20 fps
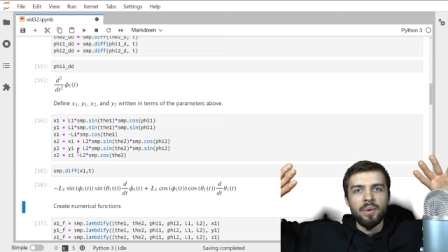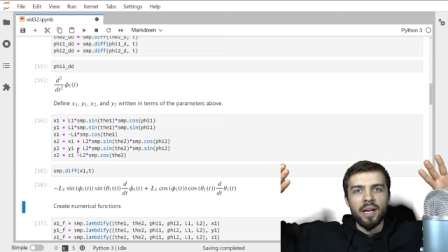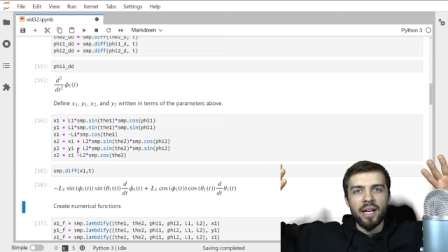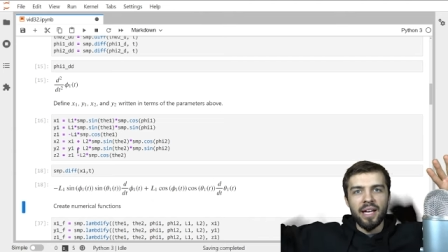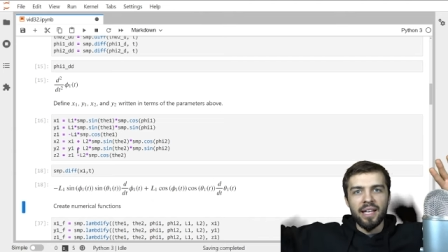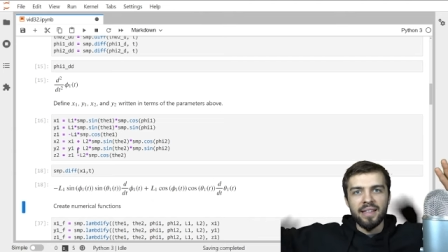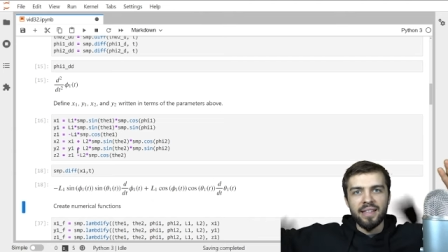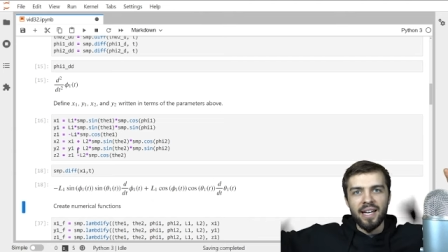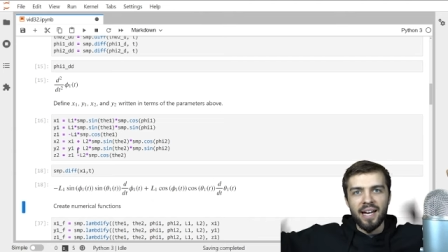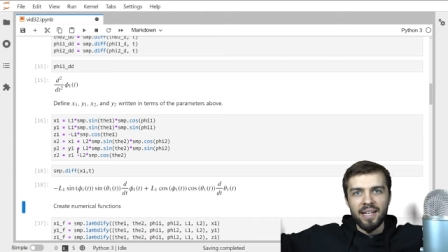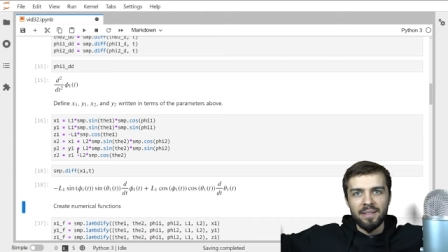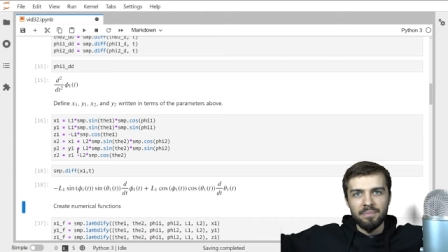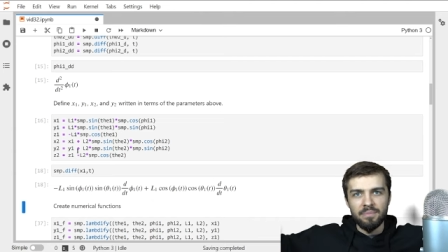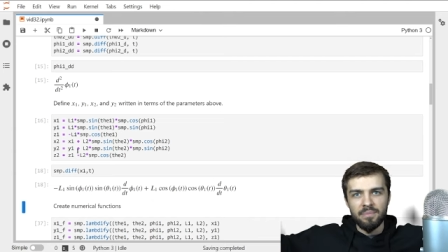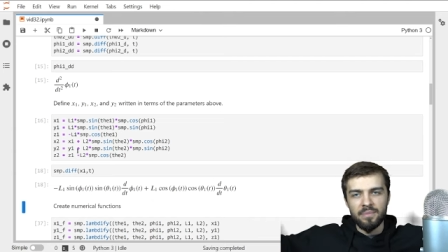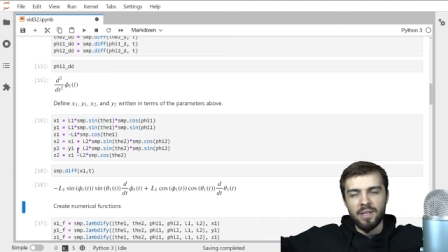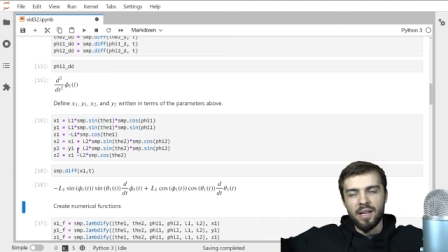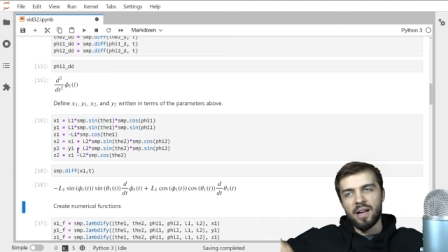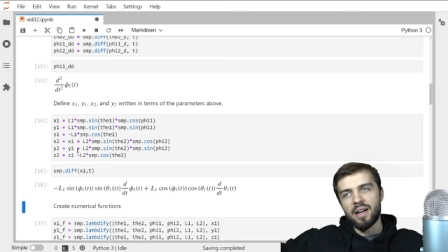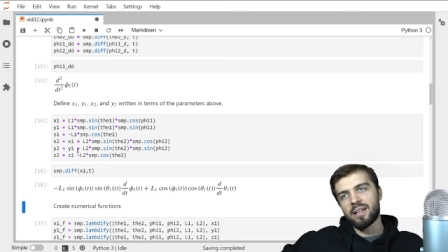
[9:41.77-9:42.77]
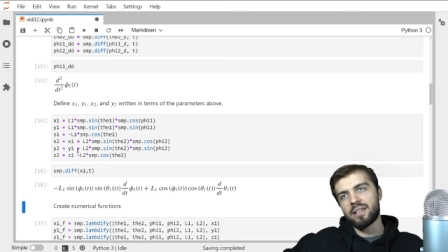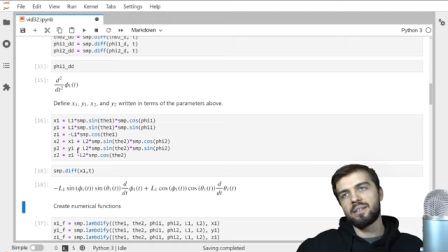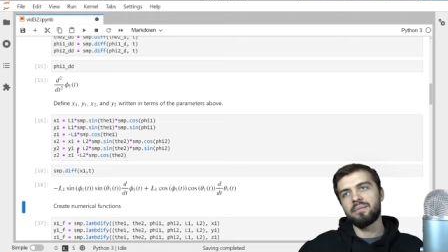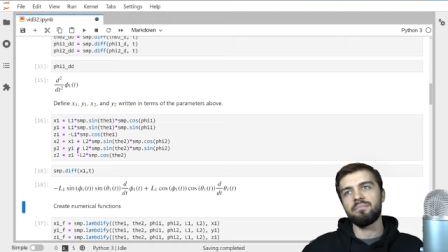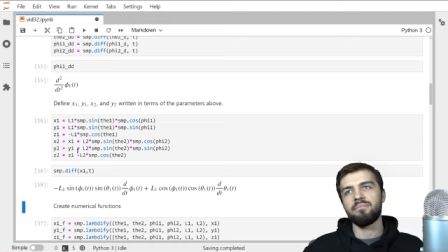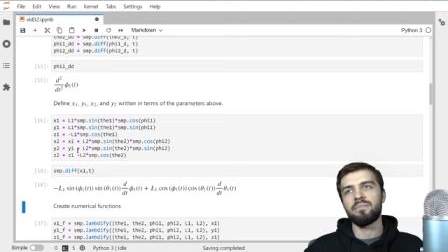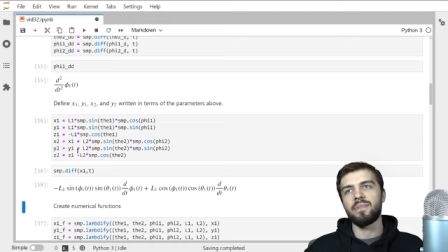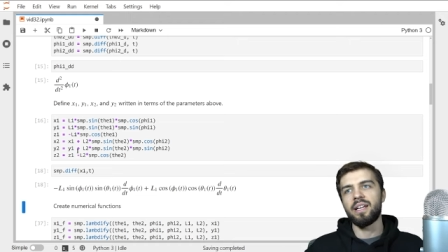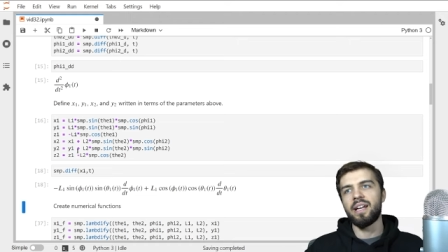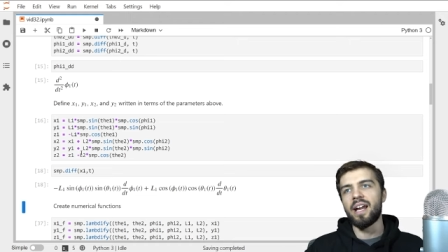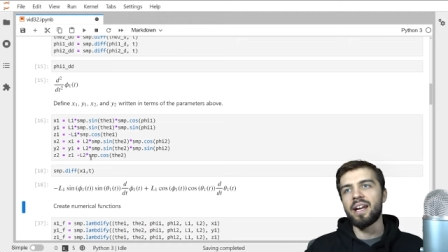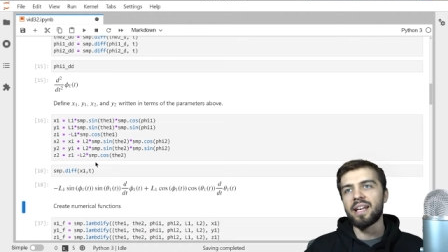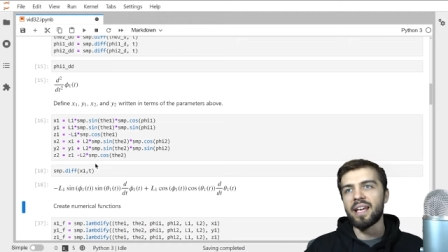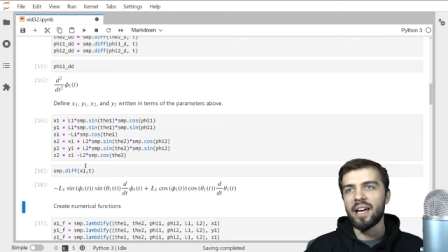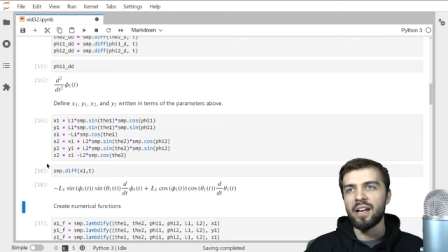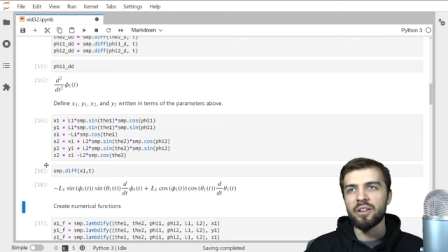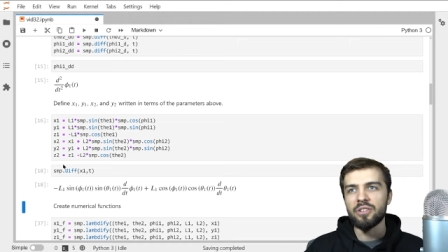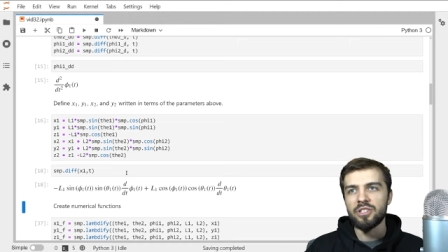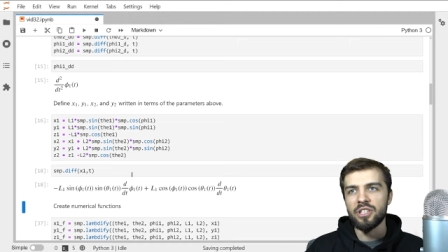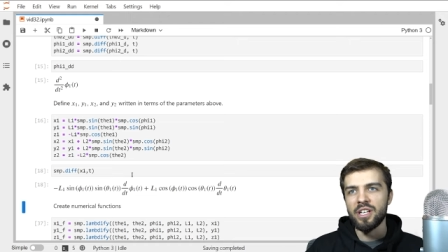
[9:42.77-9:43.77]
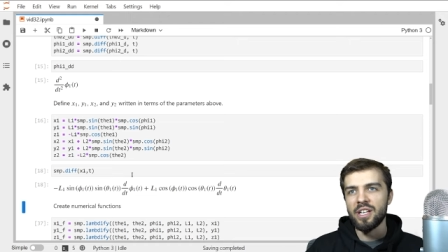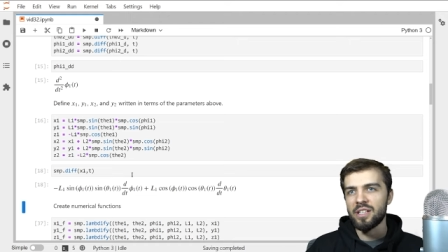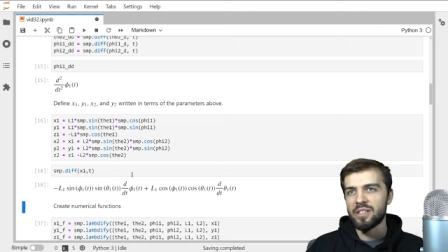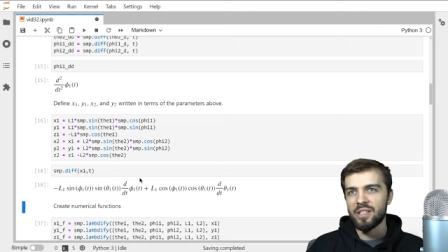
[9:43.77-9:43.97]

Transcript: when I get that uh, kinetic energy.